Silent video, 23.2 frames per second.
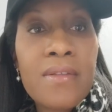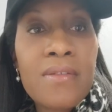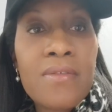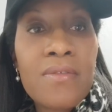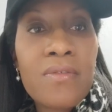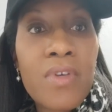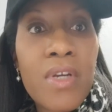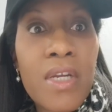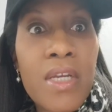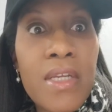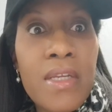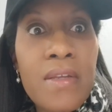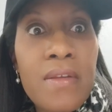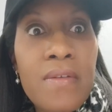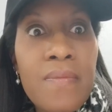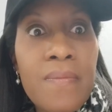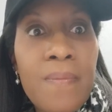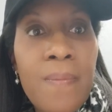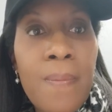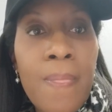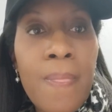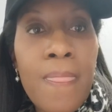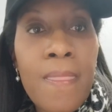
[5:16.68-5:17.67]
right?
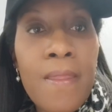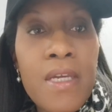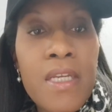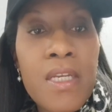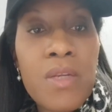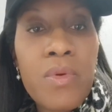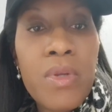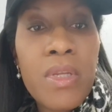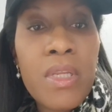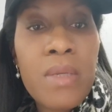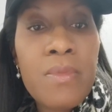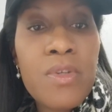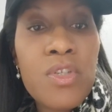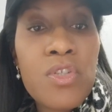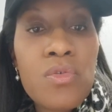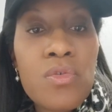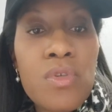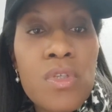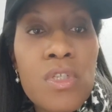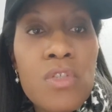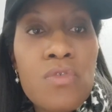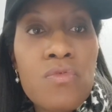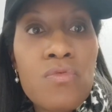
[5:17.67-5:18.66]
Anyway, let me show
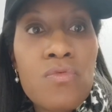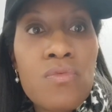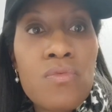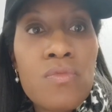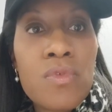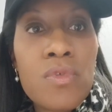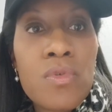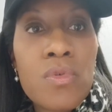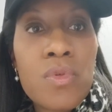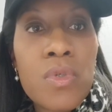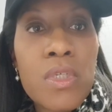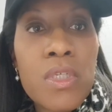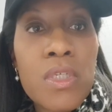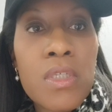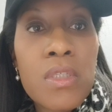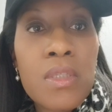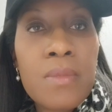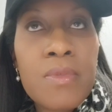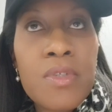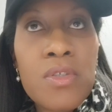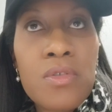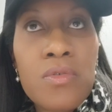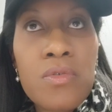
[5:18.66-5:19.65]
you this room real quick. Let
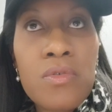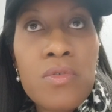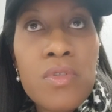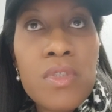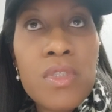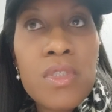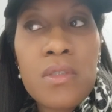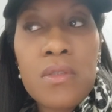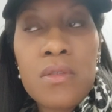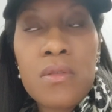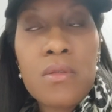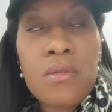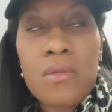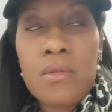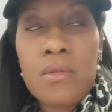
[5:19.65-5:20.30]
me show you this.